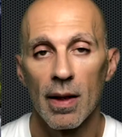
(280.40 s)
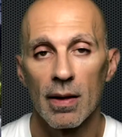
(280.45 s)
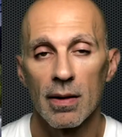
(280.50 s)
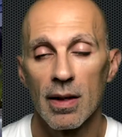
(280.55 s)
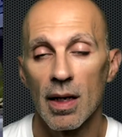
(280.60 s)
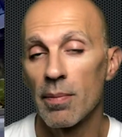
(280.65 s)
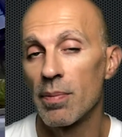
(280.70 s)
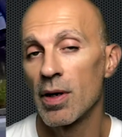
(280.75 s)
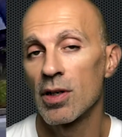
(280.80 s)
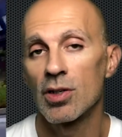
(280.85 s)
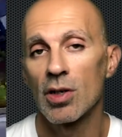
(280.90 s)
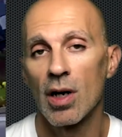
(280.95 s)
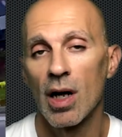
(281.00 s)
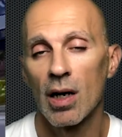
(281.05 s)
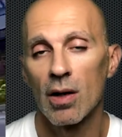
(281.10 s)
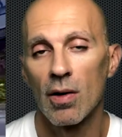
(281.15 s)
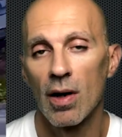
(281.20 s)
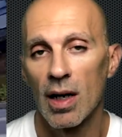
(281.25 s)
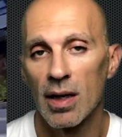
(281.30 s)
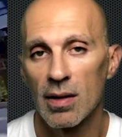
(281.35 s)
The impression I
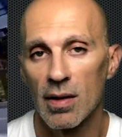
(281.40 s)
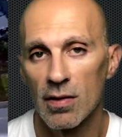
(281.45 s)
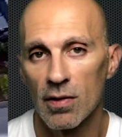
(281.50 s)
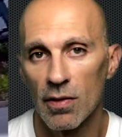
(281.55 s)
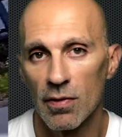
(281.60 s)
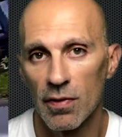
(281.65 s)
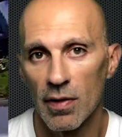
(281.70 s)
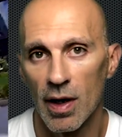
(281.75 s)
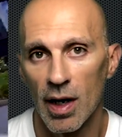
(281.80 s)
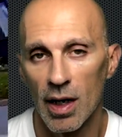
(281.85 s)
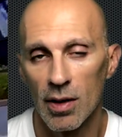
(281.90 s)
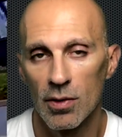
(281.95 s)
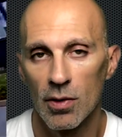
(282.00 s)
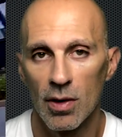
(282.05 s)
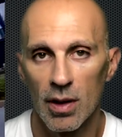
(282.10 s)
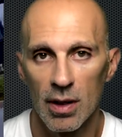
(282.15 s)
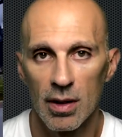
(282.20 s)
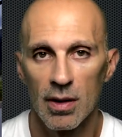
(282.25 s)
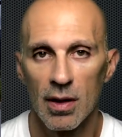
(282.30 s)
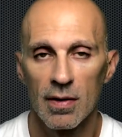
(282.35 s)
collected so far
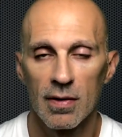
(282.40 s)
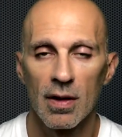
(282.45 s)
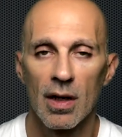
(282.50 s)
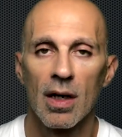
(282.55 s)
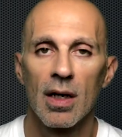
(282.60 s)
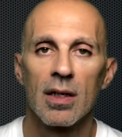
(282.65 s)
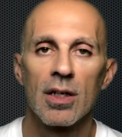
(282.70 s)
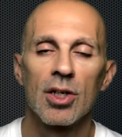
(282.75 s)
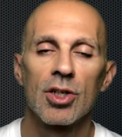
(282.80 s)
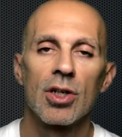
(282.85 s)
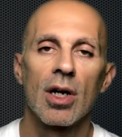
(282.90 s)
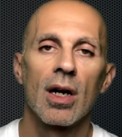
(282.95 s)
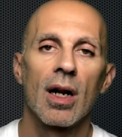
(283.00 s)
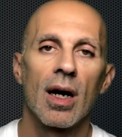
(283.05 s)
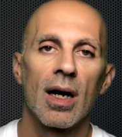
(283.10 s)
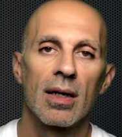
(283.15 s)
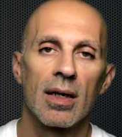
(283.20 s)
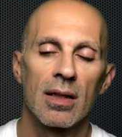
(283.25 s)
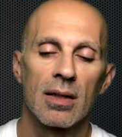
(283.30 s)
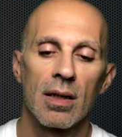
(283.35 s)
during this initial
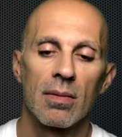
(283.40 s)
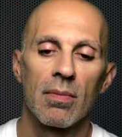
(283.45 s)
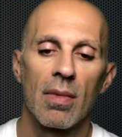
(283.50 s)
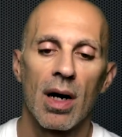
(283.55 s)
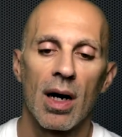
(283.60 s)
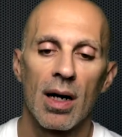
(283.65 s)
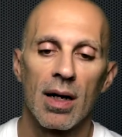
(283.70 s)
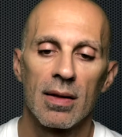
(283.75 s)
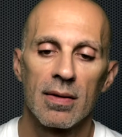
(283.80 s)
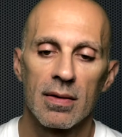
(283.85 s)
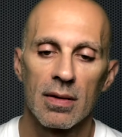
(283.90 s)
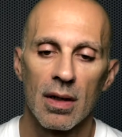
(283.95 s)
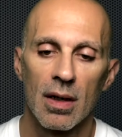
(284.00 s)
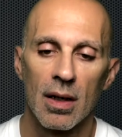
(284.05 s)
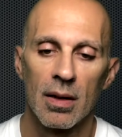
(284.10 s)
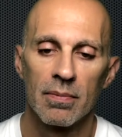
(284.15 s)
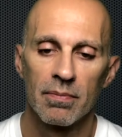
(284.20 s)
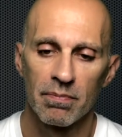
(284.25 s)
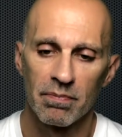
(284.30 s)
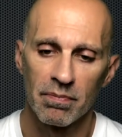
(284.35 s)
100 miles are
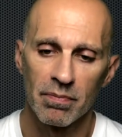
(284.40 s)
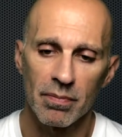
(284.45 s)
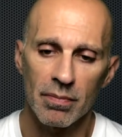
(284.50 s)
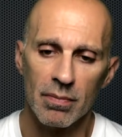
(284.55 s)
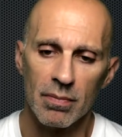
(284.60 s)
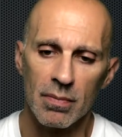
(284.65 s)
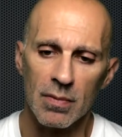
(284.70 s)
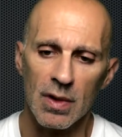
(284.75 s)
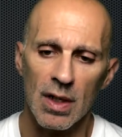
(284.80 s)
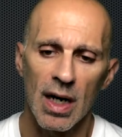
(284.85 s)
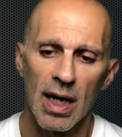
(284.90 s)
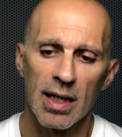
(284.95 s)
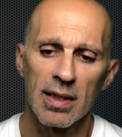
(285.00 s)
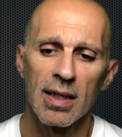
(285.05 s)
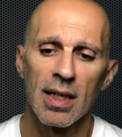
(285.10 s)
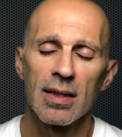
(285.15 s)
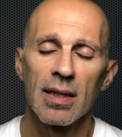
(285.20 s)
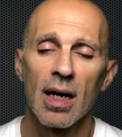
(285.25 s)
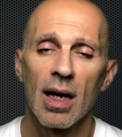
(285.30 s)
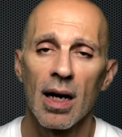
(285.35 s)

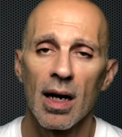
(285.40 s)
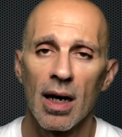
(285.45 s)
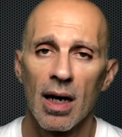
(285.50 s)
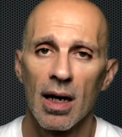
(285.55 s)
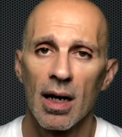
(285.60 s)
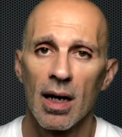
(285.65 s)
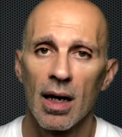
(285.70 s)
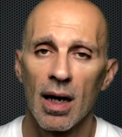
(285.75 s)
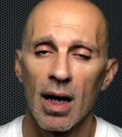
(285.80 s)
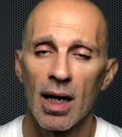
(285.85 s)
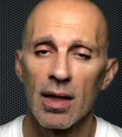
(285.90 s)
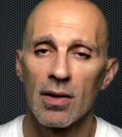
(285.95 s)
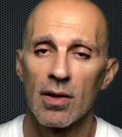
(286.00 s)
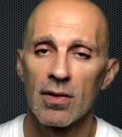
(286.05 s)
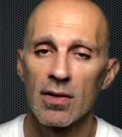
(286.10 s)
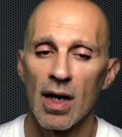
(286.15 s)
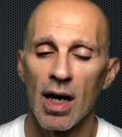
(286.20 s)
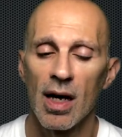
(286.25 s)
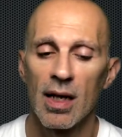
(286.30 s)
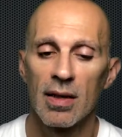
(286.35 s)
that the Adios
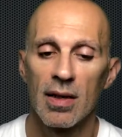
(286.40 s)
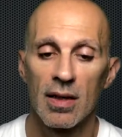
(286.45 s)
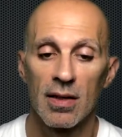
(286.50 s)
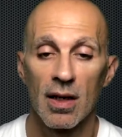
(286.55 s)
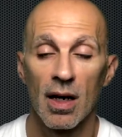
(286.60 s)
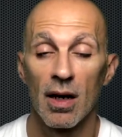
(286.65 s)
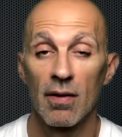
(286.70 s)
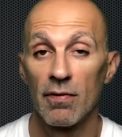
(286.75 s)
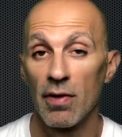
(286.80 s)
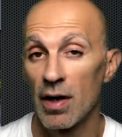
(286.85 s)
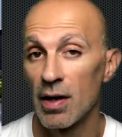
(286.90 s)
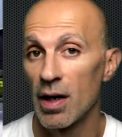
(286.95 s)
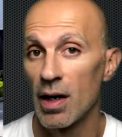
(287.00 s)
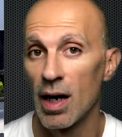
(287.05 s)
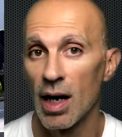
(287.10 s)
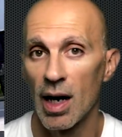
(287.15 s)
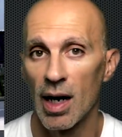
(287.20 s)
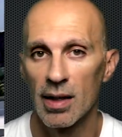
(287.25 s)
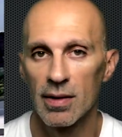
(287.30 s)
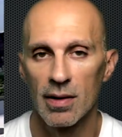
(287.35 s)
8 is a very
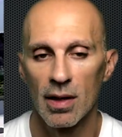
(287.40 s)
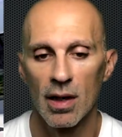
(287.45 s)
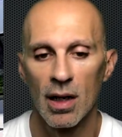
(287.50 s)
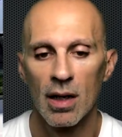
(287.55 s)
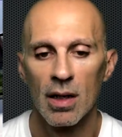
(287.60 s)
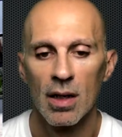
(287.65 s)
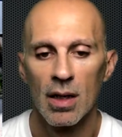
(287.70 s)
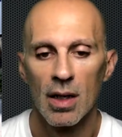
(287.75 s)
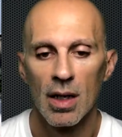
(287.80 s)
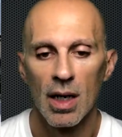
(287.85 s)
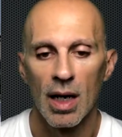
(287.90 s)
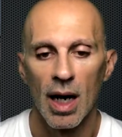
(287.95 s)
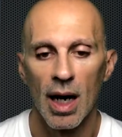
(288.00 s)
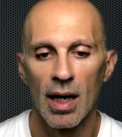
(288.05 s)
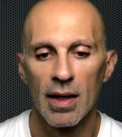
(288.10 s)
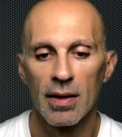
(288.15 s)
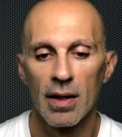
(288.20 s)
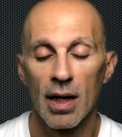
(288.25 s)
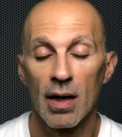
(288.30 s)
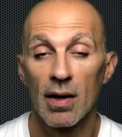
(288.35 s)
light
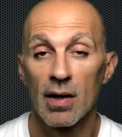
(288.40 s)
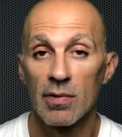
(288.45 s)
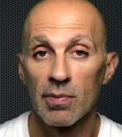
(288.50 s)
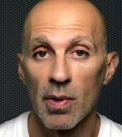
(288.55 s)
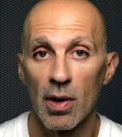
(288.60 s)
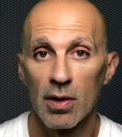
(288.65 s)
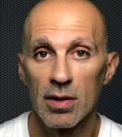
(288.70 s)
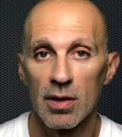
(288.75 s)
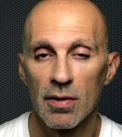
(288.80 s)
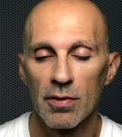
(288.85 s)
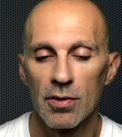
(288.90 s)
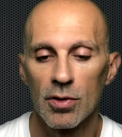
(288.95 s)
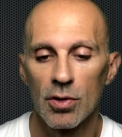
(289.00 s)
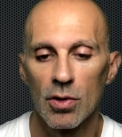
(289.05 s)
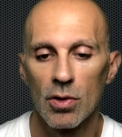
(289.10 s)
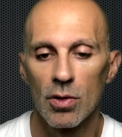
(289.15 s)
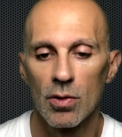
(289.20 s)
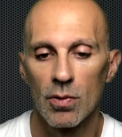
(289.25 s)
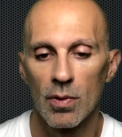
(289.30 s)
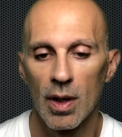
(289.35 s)
and responsive
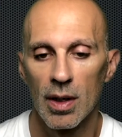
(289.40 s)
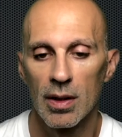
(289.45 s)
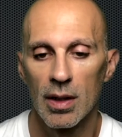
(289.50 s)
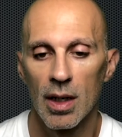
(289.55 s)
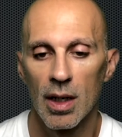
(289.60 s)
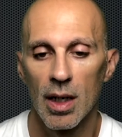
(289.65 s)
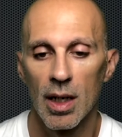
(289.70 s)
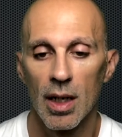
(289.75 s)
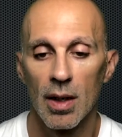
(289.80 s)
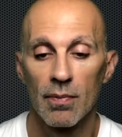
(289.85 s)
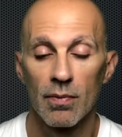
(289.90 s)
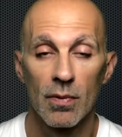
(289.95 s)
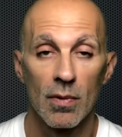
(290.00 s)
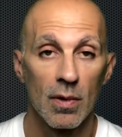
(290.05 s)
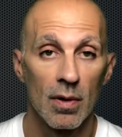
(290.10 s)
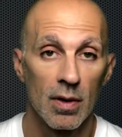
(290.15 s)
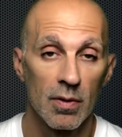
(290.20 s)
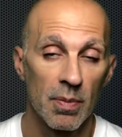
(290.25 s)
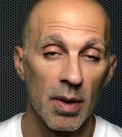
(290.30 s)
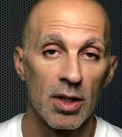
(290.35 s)
shoe when
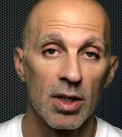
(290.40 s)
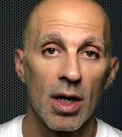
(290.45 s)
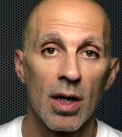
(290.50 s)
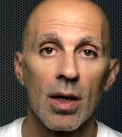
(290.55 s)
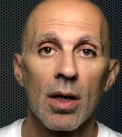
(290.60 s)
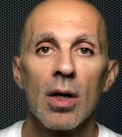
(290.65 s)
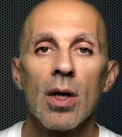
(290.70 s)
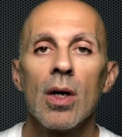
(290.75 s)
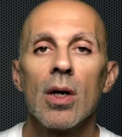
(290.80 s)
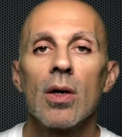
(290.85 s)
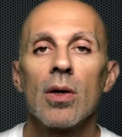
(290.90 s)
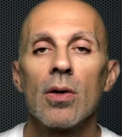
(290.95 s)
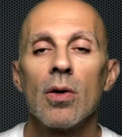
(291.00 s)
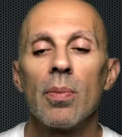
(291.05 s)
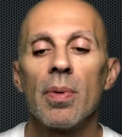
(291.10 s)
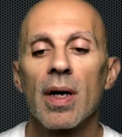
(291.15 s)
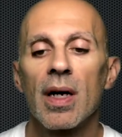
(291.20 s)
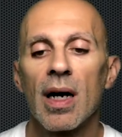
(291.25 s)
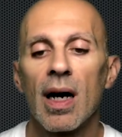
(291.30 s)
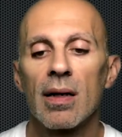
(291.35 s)
especially you
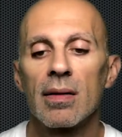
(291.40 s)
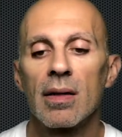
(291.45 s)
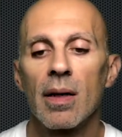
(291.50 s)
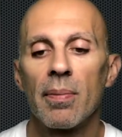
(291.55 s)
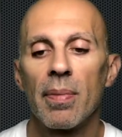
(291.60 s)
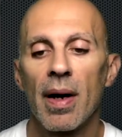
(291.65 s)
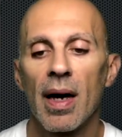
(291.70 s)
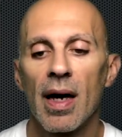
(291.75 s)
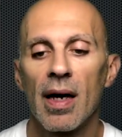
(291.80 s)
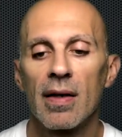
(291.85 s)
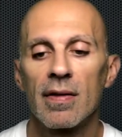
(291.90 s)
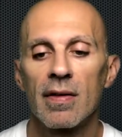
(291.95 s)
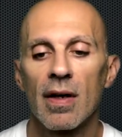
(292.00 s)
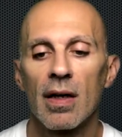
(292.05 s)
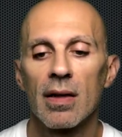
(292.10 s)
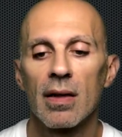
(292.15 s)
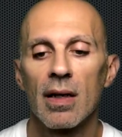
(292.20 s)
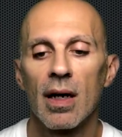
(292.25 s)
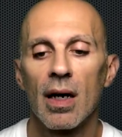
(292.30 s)
pick up the pace, and